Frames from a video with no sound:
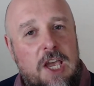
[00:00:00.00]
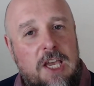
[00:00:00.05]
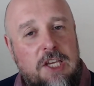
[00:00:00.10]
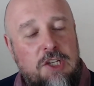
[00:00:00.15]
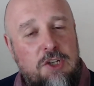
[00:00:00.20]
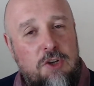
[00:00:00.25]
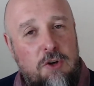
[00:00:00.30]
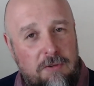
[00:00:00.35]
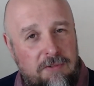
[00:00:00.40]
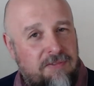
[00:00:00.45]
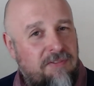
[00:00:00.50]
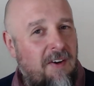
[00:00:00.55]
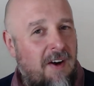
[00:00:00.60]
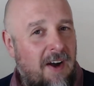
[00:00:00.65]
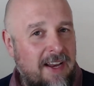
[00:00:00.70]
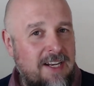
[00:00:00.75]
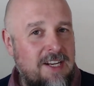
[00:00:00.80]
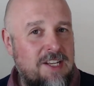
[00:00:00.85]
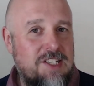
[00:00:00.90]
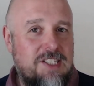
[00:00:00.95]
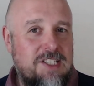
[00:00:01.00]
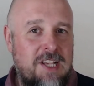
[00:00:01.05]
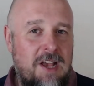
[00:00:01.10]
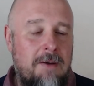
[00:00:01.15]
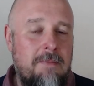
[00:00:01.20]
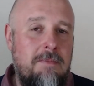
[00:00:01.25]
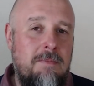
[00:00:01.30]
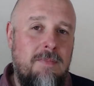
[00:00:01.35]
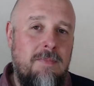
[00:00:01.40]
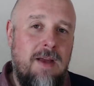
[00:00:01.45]
You'll find that
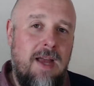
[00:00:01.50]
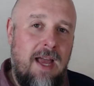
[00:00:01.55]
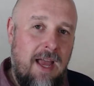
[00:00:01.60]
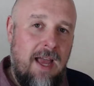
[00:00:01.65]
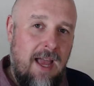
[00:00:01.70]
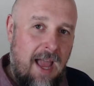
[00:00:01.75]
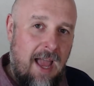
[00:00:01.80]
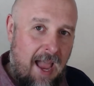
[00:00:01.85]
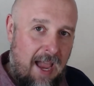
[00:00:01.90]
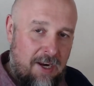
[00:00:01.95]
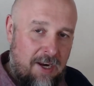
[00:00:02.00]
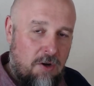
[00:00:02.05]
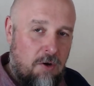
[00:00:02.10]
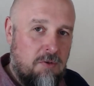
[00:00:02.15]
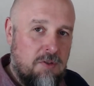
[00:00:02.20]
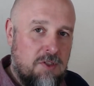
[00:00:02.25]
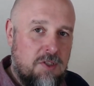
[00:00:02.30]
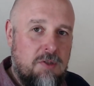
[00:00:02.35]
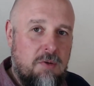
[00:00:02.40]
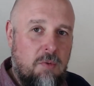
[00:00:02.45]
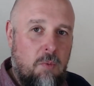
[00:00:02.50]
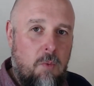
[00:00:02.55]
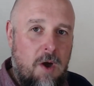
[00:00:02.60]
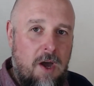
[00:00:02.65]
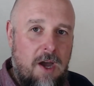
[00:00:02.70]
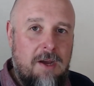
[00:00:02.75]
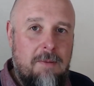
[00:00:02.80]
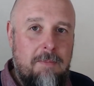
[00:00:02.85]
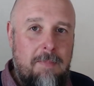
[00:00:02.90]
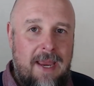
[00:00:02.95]
some adults
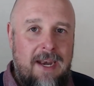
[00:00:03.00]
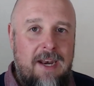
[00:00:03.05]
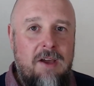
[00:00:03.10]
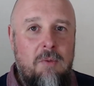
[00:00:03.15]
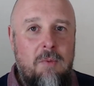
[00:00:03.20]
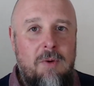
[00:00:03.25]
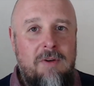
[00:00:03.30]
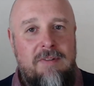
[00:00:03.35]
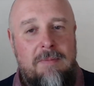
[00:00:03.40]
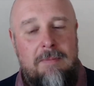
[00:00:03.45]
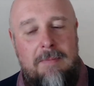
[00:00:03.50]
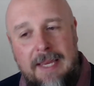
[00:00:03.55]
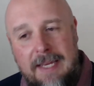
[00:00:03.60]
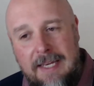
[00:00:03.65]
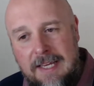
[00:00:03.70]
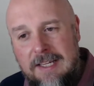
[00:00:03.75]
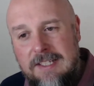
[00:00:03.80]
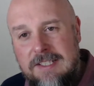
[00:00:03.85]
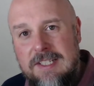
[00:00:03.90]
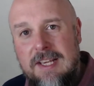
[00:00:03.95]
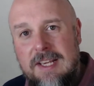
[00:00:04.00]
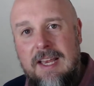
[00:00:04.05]
work better with immediate